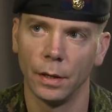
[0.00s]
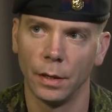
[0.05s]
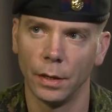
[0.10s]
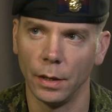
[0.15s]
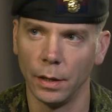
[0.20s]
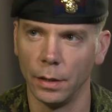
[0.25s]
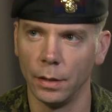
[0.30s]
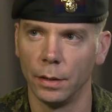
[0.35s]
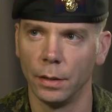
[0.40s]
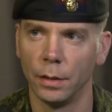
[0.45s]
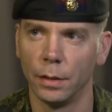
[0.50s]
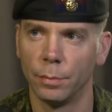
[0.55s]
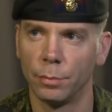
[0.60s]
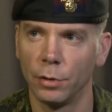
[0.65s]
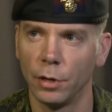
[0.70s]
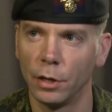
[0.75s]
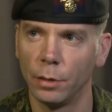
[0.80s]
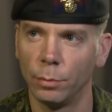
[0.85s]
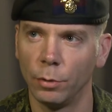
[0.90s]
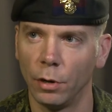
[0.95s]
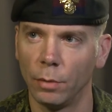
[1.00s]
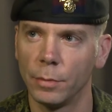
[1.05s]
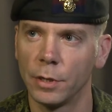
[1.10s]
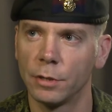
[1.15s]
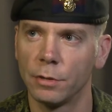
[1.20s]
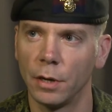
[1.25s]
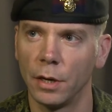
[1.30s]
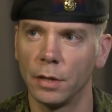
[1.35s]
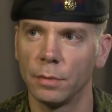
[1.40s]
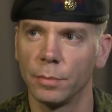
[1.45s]
in the pre-deployment
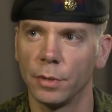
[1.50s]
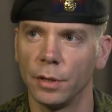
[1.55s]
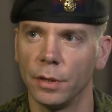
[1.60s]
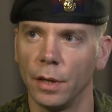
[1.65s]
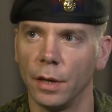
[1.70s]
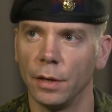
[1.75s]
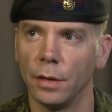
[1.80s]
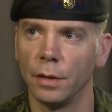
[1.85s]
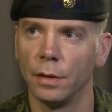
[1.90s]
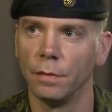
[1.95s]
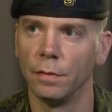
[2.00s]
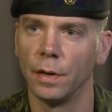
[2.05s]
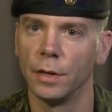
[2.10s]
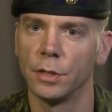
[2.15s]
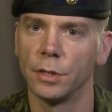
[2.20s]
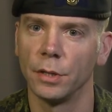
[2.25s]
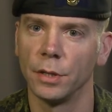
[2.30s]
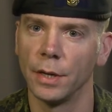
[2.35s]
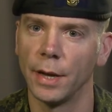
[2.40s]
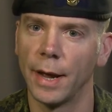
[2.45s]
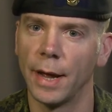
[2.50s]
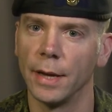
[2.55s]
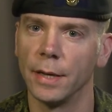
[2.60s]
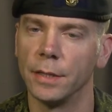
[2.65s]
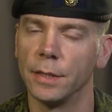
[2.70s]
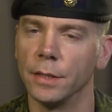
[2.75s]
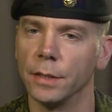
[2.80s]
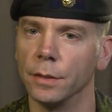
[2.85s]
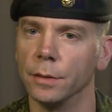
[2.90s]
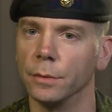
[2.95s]
training, but then eventually
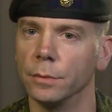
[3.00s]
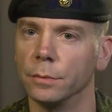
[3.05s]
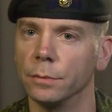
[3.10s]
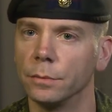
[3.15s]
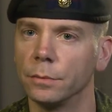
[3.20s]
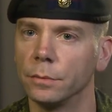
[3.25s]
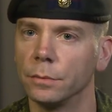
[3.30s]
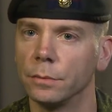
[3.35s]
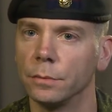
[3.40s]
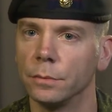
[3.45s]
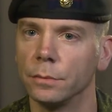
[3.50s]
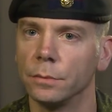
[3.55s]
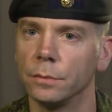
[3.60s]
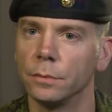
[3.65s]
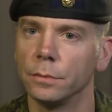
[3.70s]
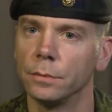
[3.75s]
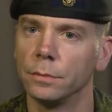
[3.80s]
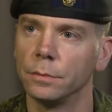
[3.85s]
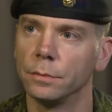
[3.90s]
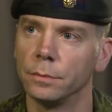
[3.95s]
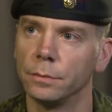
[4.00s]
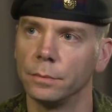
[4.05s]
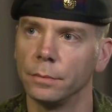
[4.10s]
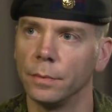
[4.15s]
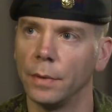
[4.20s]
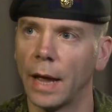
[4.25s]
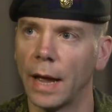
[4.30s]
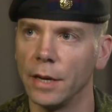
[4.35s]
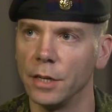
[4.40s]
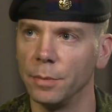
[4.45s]
had to
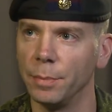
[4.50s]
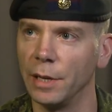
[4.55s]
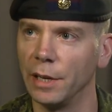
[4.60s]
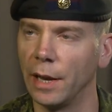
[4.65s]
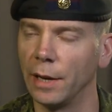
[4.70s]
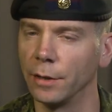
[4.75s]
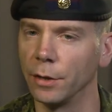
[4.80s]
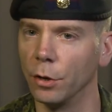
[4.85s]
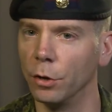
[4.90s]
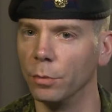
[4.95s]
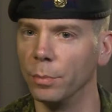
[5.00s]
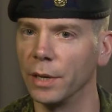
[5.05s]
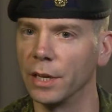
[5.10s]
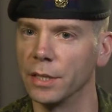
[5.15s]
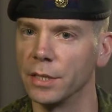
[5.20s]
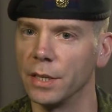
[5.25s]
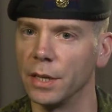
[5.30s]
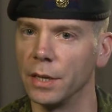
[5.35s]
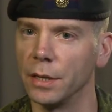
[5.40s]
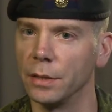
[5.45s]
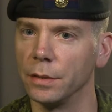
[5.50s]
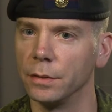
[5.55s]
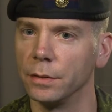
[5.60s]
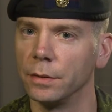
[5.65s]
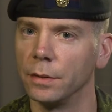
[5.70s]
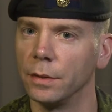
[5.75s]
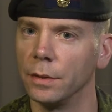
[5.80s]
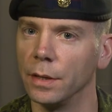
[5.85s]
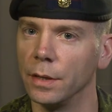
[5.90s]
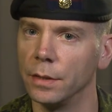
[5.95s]
be let go because they
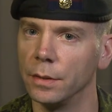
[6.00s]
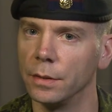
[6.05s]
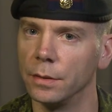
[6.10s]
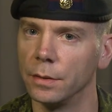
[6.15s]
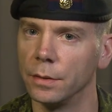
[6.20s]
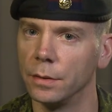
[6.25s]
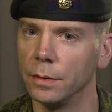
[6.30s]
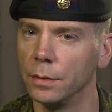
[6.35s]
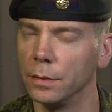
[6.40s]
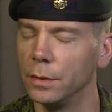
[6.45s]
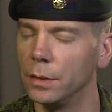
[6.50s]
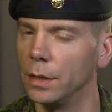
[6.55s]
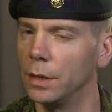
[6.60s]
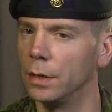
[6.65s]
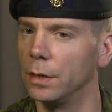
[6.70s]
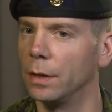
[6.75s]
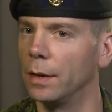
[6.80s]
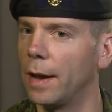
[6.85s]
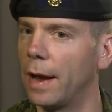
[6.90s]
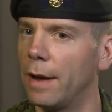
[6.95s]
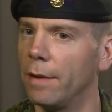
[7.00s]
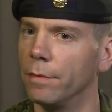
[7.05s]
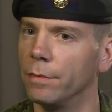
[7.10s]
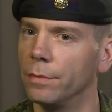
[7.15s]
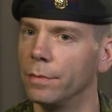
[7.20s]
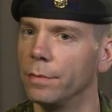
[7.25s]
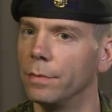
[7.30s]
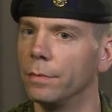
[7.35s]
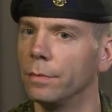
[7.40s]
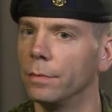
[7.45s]
didn't
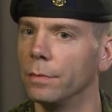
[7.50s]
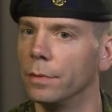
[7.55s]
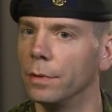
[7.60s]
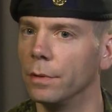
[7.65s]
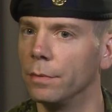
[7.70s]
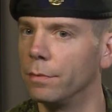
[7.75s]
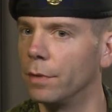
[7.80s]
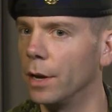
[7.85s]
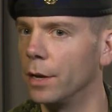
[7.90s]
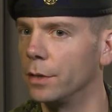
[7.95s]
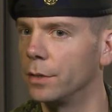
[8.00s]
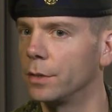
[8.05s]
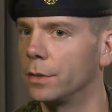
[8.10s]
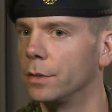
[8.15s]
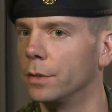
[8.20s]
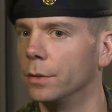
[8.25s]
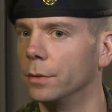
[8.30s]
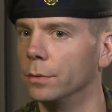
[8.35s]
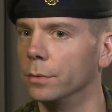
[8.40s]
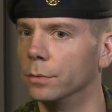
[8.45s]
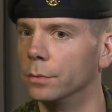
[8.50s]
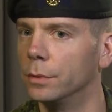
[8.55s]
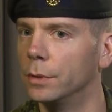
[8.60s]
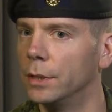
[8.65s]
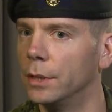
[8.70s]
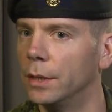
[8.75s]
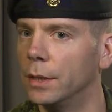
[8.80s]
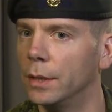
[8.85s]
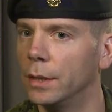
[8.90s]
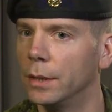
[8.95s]
have the French to
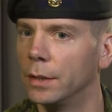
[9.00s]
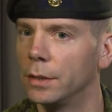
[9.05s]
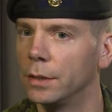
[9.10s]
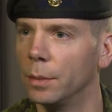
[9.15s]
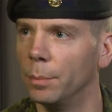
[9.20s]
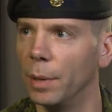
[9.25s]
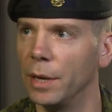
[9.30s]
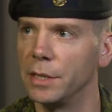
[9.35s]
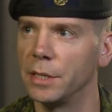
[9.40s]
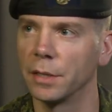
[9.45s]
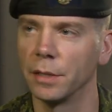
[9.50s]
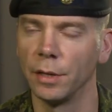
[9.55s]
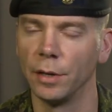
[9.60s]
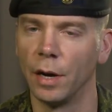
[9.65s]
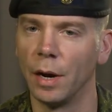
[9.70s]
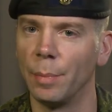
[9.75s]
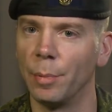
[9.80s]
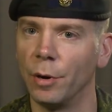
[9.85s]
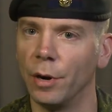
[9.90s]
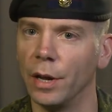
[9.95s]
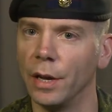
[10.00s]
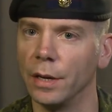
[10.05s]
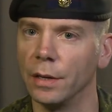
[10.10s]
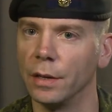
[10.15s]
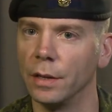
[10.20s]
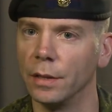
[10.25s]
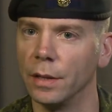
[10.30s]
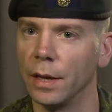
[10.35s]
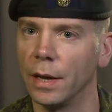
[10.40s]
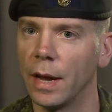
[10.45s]
basically operate,
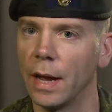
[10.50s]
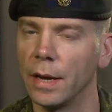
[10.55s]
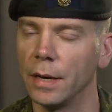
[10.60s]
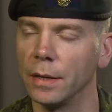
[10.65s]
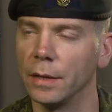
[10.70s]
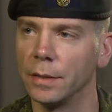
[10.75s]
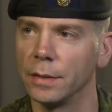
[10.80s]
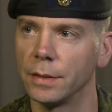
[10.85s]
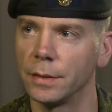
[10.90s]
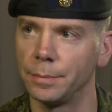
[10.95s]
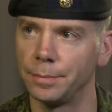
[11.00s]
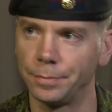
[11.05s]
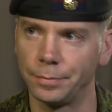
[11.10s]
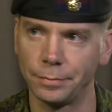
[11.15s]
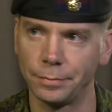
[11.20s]
and they hadn't